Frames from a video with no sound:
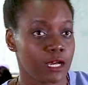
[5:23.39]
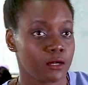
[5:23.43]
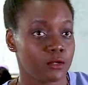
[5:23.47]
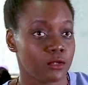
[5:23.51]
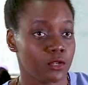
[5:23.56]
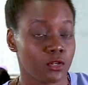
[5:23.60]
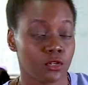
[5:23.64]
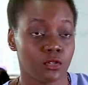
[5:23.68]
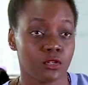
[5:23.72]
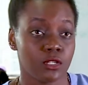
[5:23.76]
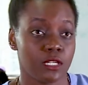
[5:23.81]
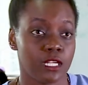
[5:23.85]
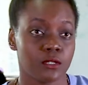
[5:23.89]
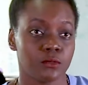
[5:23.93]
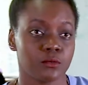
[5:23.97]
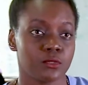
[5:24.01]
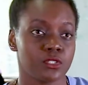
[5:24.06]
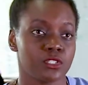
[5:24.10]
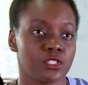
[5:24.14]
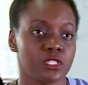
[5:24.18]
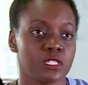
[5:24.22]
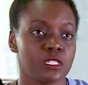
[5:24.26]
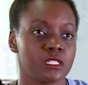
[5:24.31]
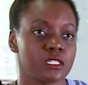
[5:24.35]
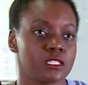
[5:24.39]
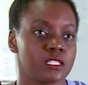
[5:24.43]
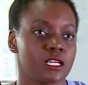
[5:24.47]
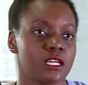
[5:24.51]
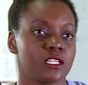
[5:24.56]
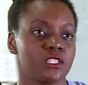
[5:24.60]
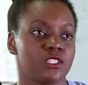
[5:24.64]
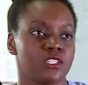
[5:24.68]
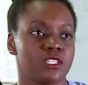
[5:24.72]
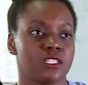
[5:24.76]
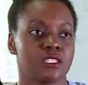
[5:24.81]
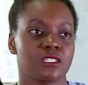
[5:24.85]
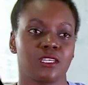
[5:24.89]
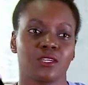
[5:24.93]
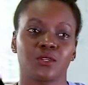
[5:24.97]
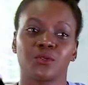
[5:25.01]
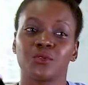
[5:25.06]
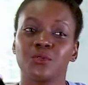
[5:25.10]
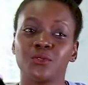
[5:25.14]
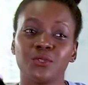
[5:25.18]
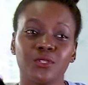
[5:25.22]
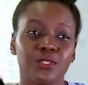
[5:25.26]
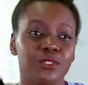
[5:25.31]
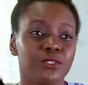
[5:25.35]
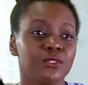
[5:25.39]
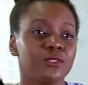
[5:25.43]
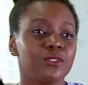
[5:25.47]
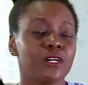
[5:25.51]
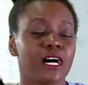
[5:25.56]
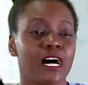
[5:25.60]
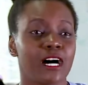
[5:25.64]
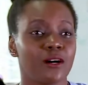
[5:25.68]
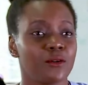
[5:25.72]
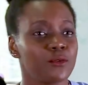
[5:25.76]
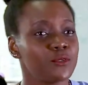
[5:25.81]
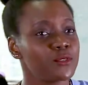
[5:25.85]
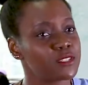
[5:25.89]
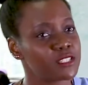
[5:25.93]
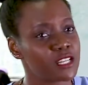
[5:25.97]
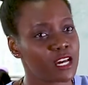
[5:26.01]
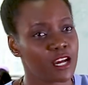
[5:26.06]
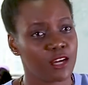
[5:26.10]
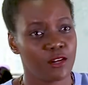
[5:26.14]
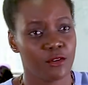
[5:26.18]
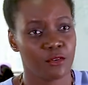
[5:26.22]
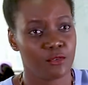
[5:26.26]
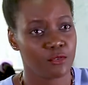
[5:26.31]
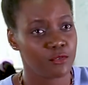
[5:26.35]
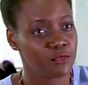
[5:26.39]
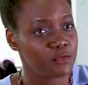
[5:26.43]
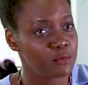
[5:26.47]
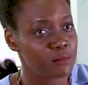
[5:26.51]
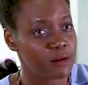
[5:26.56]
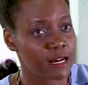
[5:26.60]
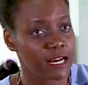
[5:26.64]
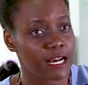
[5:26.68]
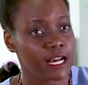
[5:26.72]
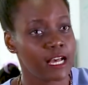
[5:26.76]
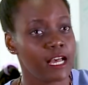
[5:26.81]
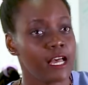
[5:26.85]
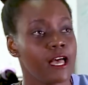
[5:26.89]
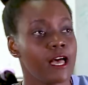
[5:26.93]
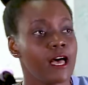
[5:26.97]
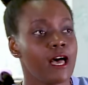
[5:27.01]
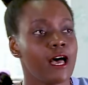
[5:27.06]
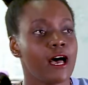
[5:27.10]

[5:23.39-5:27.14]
local languages such as Kikuyu, Hausa, Yoruba,